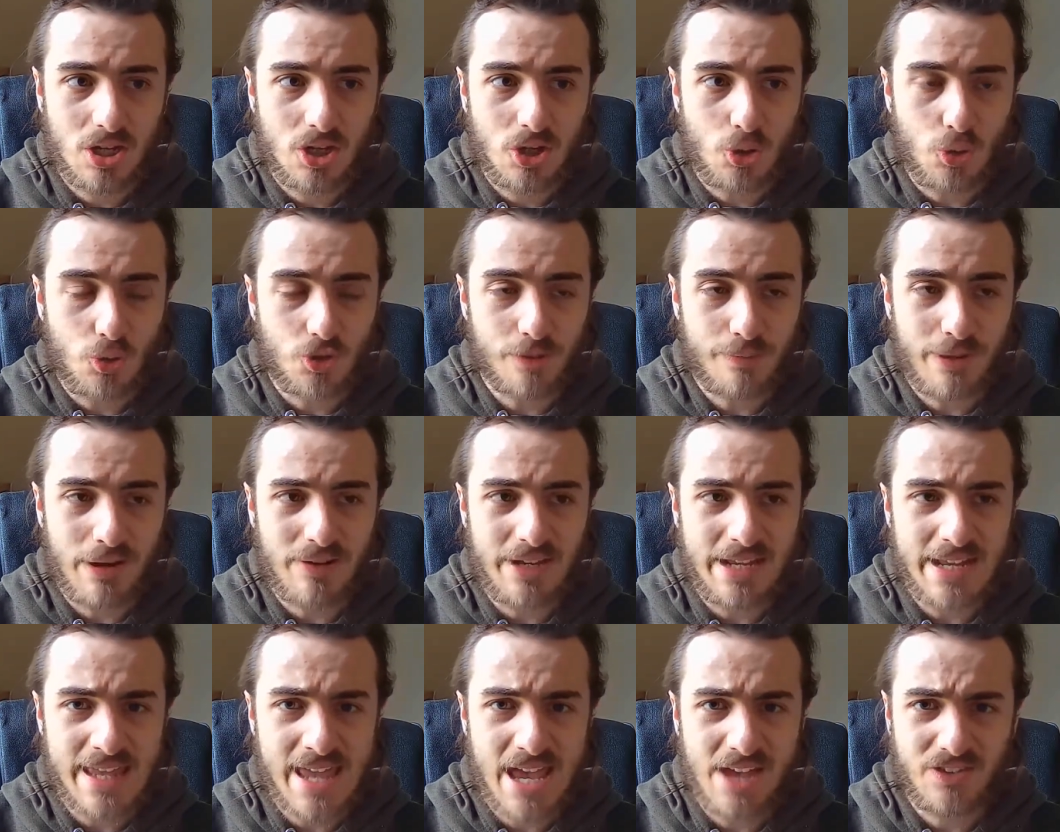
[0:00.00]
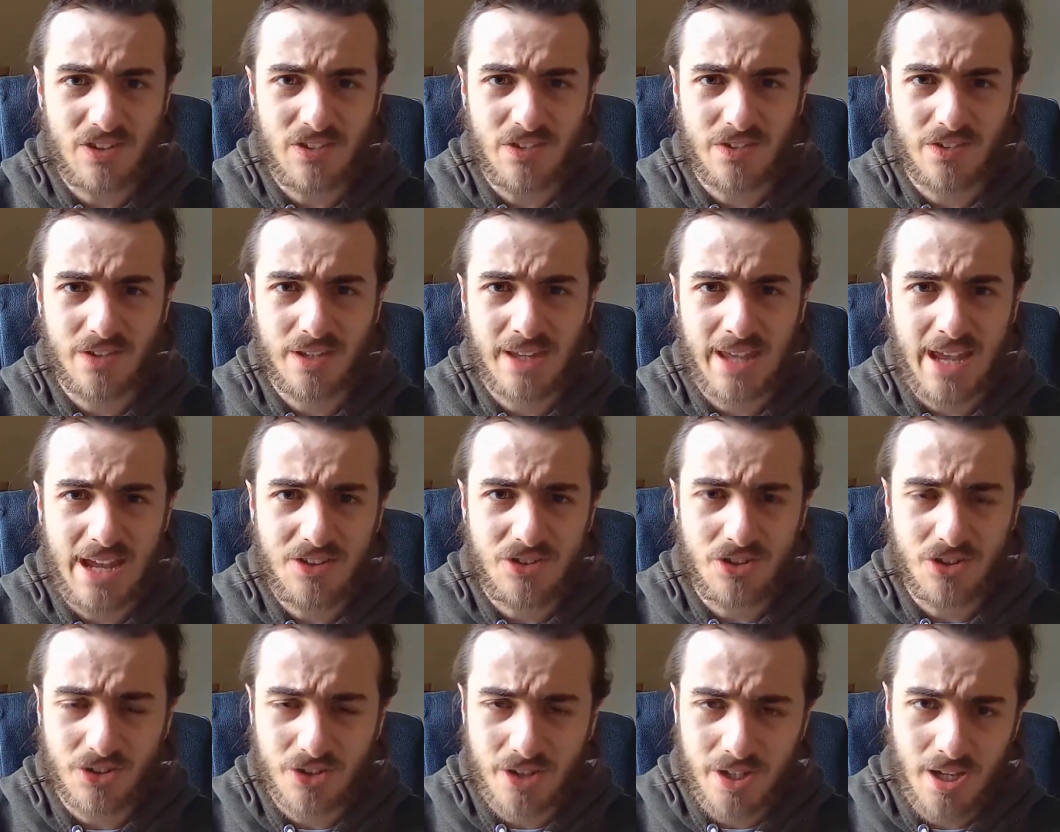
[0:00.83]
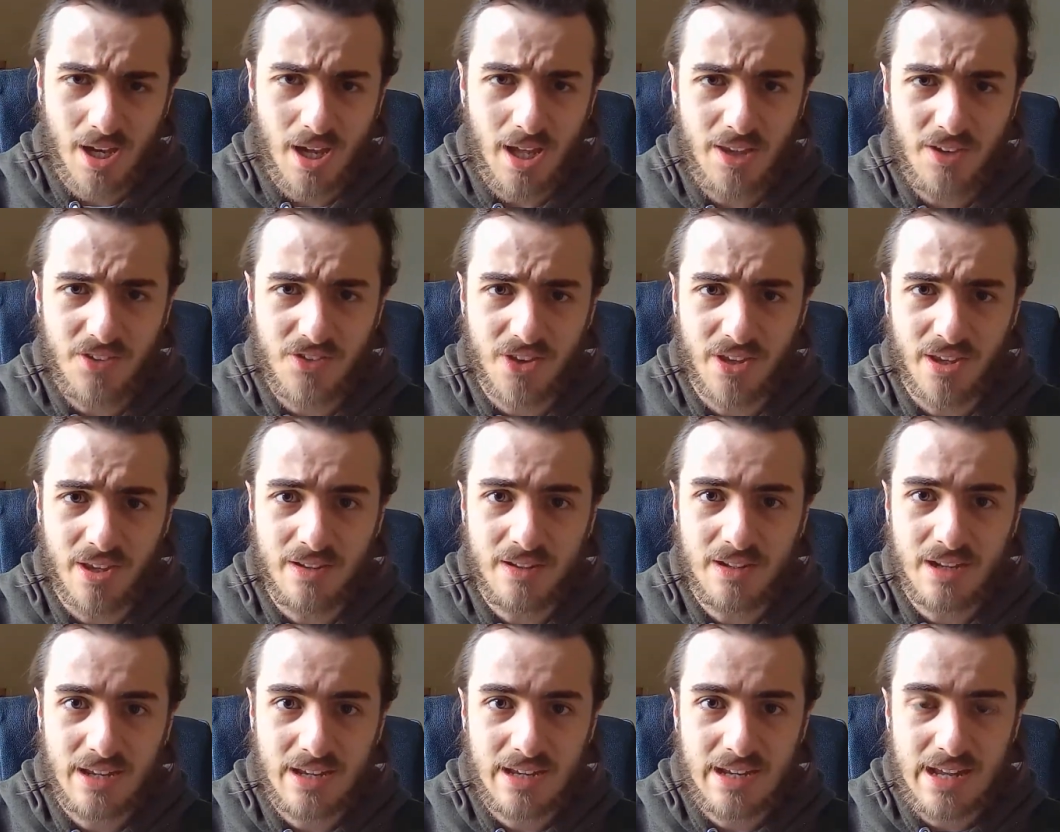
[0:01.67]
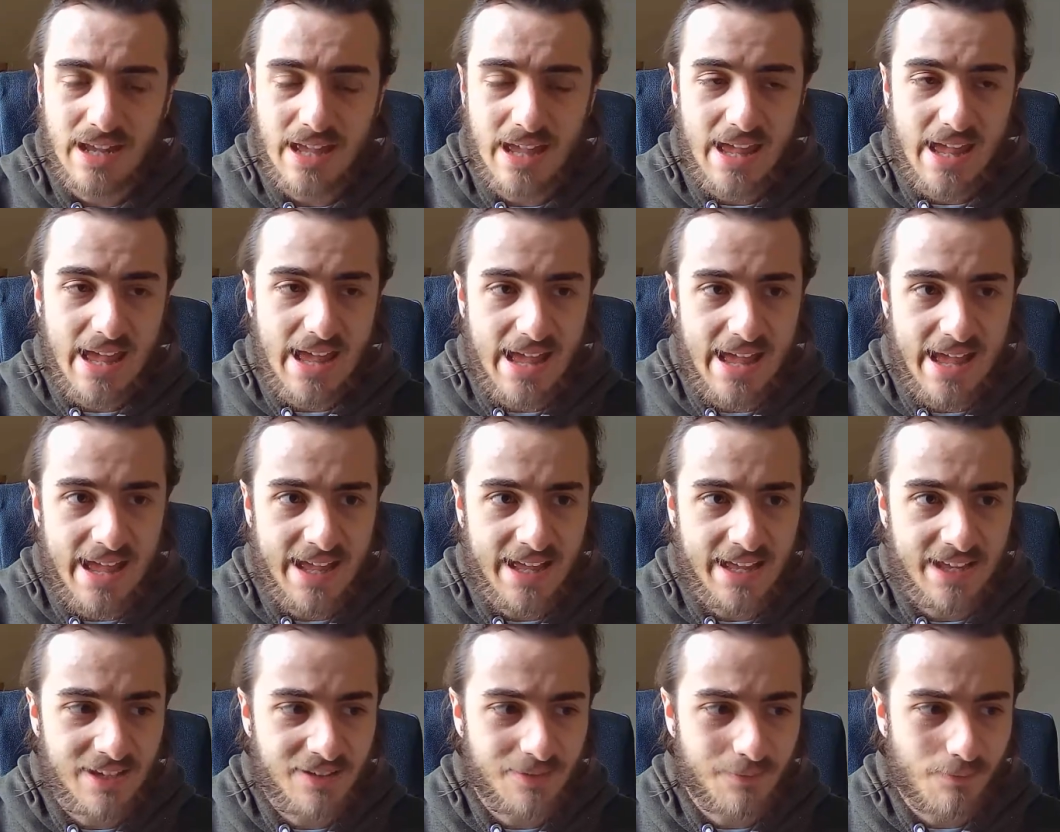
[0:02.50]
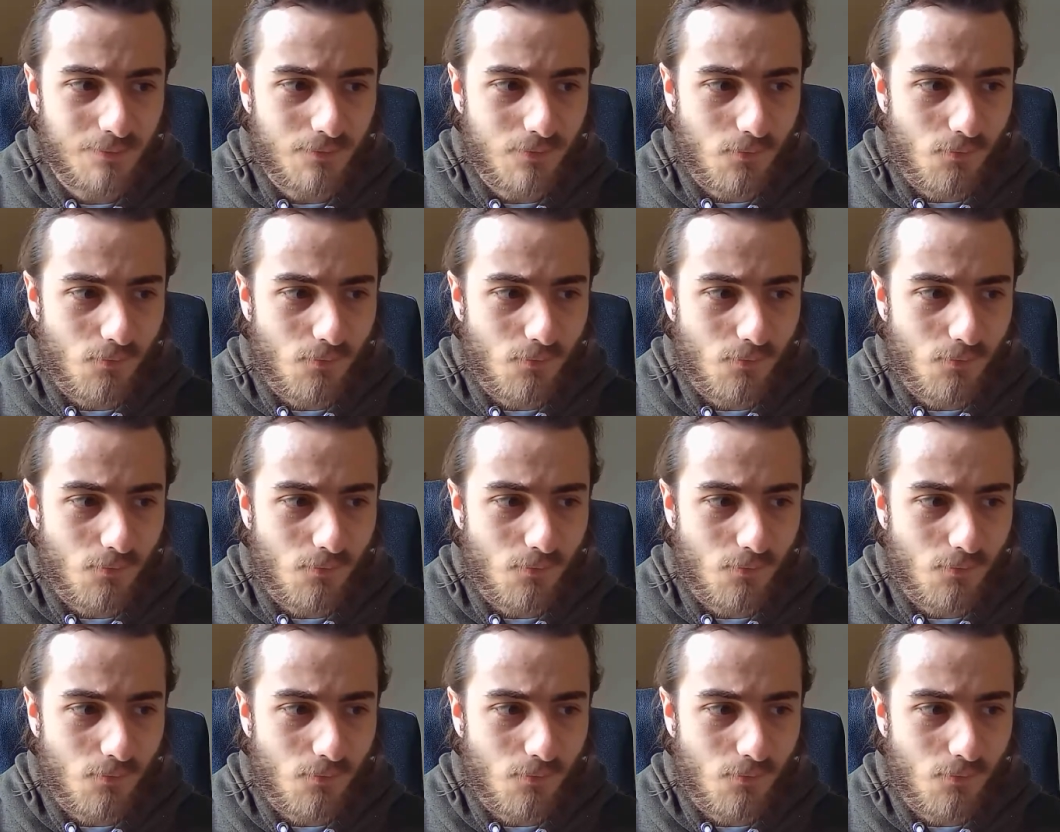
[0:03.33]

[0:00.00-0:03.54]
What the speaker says: who's apparently Kenta's cousin, and